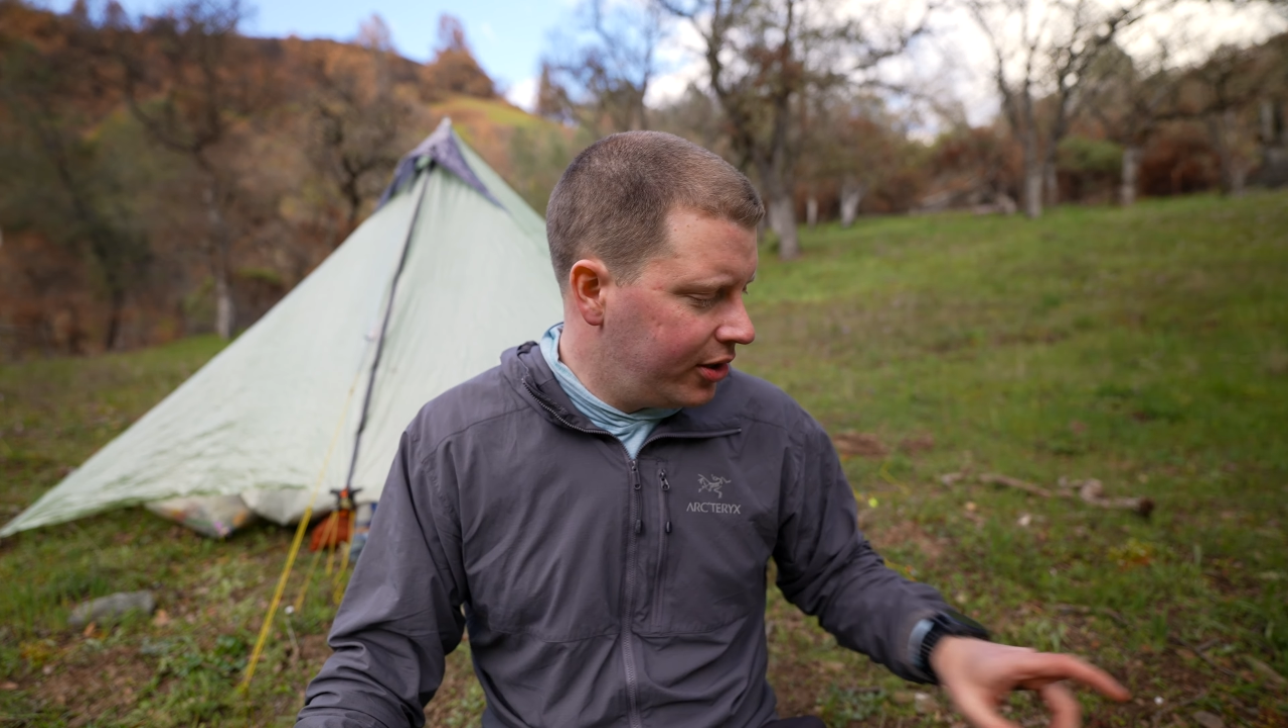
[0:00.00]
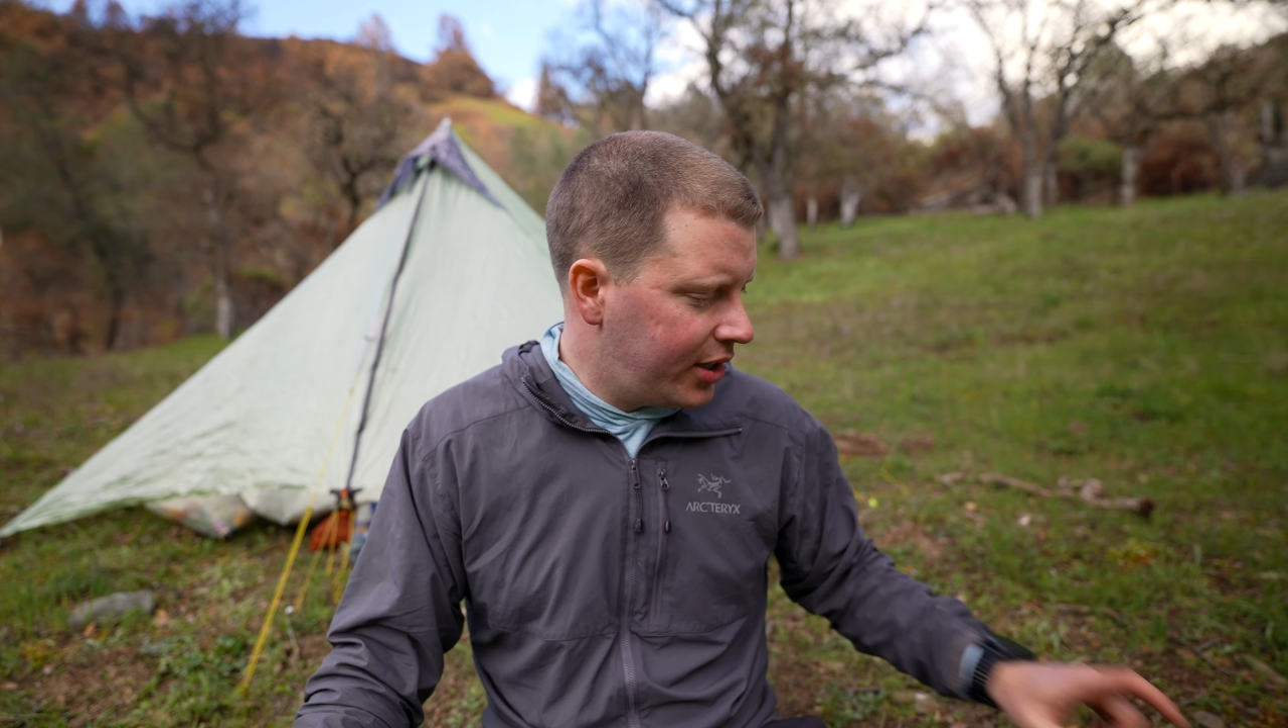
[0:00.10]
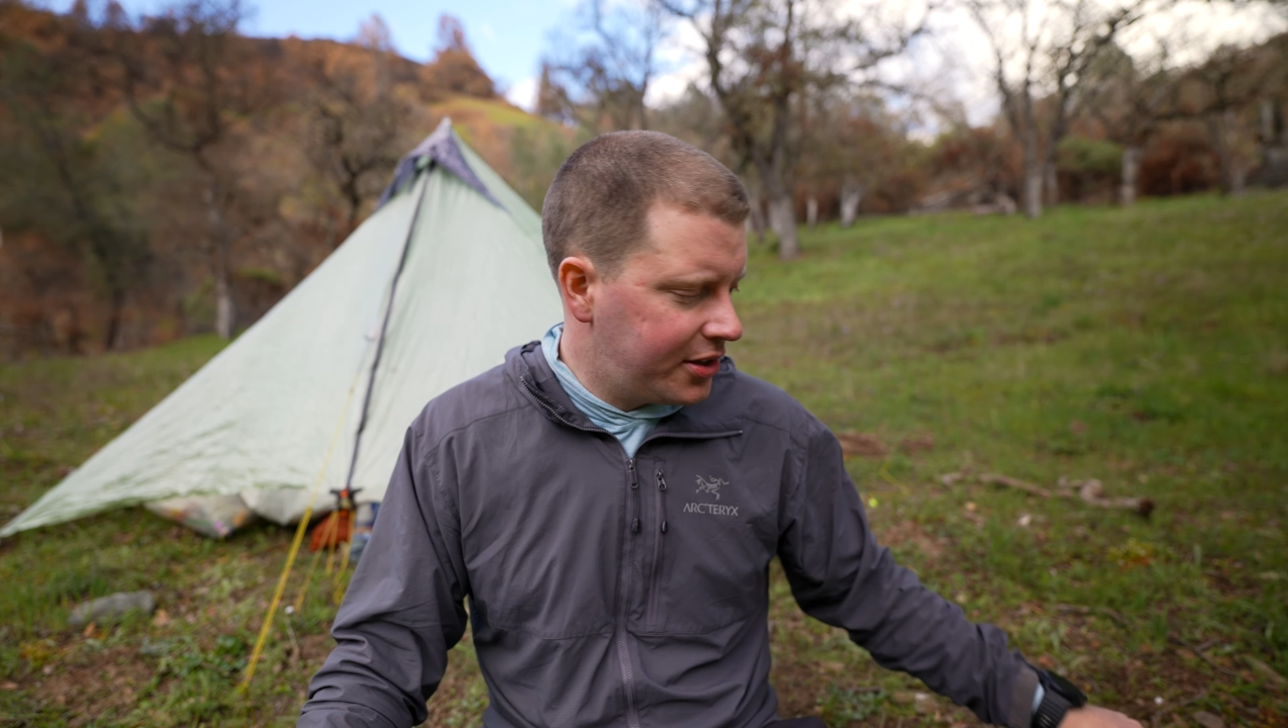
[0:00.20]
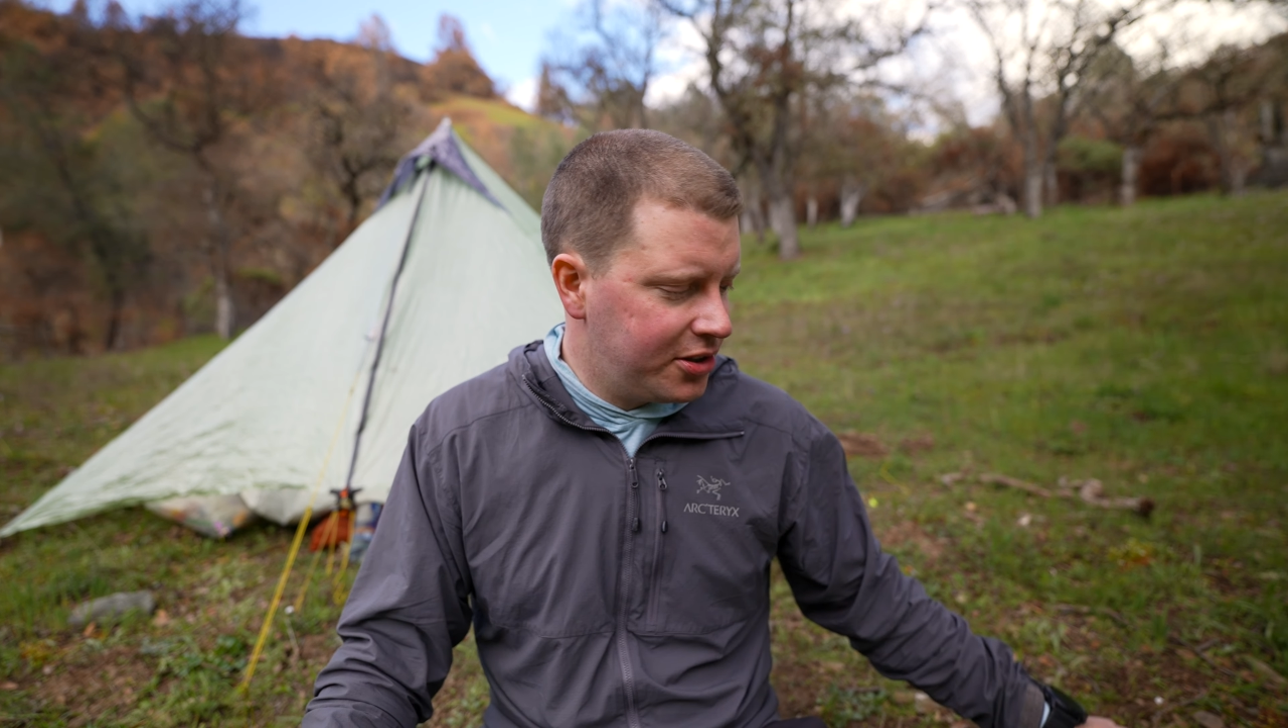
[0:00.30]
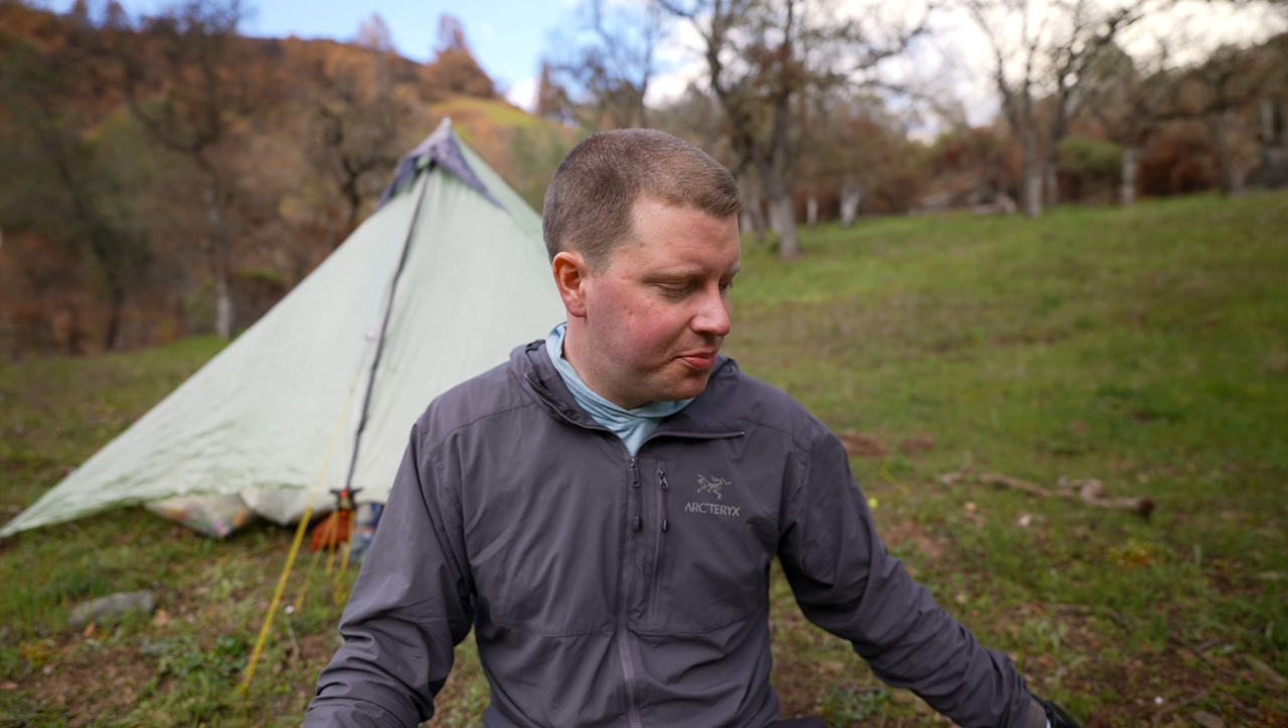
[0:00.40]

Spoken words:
like this